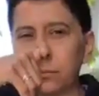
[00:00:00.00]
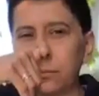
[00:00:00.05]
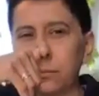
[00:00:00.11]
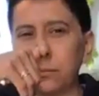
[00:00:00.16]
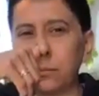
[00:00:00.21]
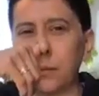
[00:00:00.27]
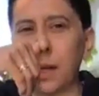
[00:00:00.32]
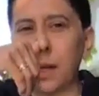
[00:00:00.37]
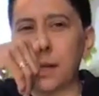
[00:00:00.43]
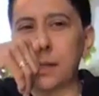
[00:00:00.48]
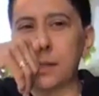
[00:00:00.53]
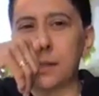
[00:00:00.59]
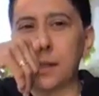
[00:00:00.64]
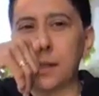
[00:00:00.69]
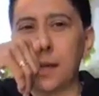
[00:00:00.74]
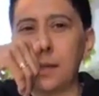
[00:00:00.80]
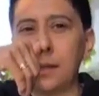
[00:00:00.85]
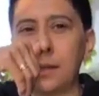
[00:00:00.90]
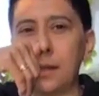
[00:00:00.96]

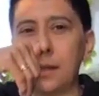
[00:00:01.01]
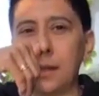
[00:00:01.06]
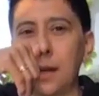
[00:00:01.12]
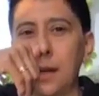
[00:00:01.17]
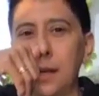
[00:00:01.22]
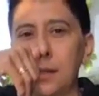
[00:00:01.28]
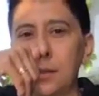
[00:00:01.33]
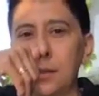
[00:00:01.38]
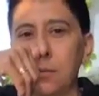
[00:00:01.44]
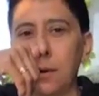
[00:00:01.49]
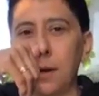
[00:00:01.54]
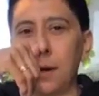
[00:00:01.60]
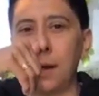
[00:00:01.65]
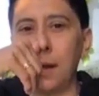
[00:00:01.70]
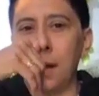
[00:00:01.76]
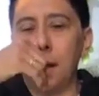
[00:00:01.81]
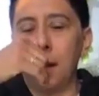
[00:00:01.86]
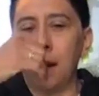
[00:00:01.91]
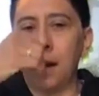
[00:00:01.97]
Extend in the last one.
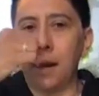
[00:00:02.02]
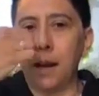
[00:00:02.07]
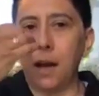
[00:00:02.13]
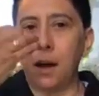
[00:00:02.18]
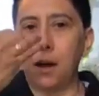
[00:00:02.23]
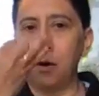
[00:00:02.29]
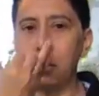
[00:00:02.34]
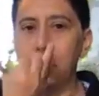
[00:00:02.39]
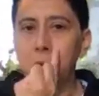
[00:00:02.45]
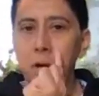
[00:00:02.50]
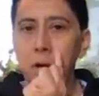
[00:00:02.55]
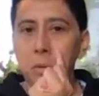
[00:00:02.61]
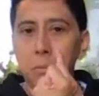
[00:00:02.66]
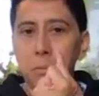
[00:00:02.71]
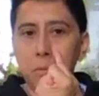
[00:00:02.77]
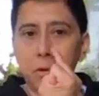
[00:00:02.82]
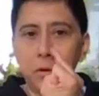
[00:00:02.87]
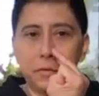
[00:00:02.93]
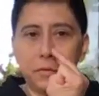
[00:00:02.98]
Now
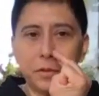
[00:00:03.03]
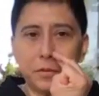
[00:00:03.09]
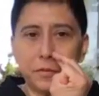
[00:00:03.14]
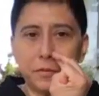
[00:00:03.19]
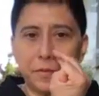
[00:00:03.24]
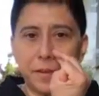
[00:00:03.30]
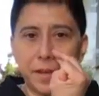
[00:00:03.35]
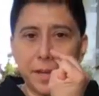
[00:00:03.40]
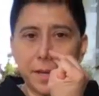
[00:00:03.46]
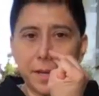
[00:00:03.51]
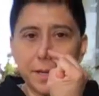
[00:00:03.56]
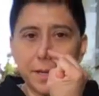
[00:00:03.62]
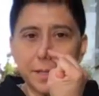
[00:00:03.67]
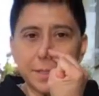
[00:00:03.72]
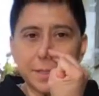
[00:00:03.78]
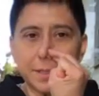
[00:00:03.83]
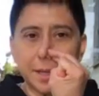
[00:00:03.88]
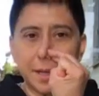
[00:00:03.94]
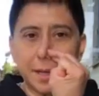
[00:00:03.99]
move your fingers
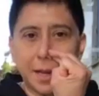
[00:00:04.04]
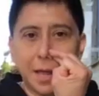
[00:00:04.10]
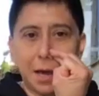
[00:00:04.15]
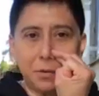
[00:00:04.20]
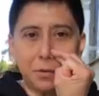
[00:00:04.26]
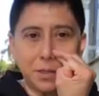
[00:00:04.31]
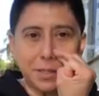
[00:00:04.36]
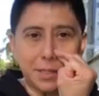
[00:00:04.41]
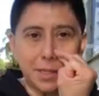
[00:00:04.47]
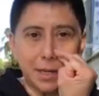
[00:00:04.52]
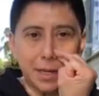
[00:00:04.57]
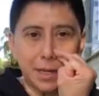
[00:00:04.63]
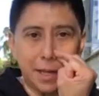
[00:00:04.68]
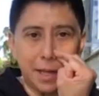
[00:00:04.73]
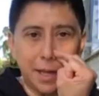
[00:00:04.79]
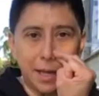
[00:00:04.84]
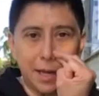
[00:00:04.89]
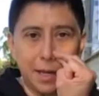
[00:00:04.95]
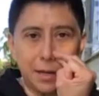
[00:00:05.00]
and now start
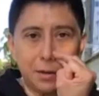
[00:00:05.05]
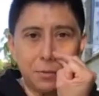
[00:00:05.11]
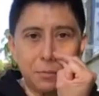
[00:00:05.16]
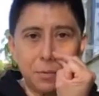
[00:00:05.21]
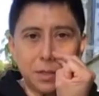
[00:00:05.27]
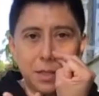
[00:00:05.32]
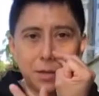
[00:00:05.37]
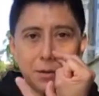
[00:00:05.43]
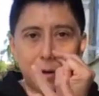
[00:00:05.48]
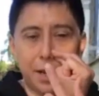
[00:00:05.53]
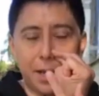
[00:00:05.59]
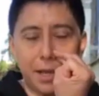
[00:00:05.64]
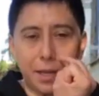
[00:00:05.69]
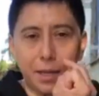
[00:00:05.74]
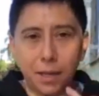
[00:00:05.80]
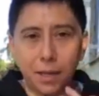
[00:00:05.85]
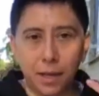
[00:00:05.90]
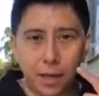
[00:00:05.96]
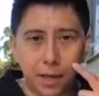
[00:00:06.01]
inhaling with the right.
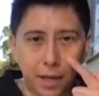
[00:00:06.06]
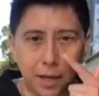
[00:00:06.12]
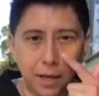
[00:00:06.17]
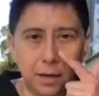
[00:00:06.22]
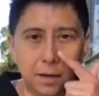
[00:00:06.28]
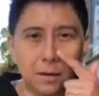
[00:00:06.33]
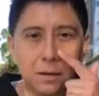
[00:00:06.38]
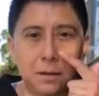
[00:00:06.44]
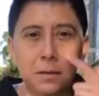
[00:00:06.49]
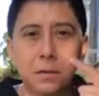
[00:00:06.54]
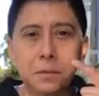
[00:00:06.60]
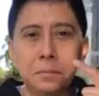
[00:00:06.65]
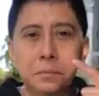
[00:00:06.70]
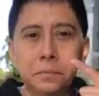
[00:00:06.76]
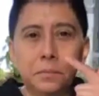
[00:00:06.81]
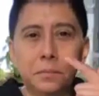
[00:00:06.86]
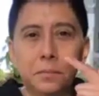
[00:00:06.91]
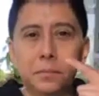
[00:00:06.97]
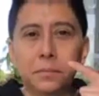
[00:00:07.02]
Inhale
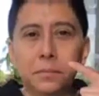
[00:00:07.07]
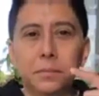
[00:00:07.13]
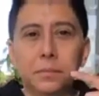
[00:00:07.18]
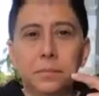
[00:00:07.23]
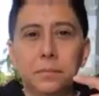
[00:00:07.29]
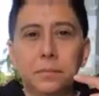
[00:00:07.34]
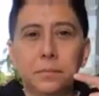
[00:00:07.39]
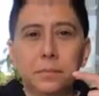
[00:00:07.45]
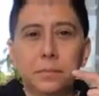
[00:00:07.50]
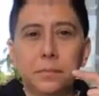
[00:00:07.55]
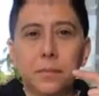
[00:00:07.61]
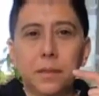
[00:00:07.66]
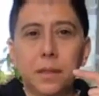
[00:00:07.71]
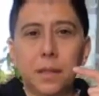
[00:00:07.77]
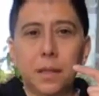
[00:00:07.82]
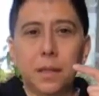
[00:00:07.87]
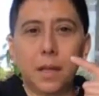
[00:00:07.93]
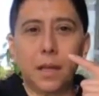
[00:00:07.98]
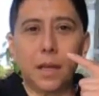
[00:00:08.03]

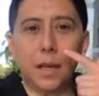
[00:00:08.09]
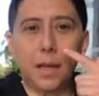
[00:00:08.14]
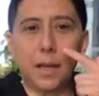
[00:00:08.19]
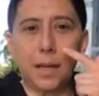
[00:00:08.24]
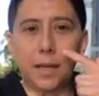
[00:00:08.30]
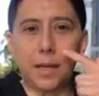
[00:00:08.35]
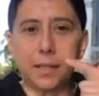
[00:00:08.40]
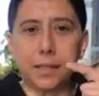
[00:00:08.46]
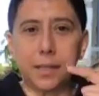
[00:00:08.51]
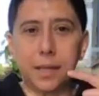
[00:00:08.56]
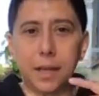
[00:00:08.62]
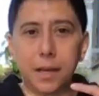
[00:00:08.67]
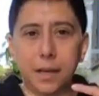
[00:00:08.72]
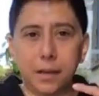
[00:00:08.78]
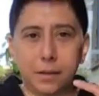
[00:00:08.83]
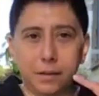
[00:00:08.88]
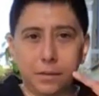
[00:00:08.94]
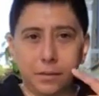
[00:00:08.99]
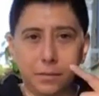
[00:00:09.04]
and exhale.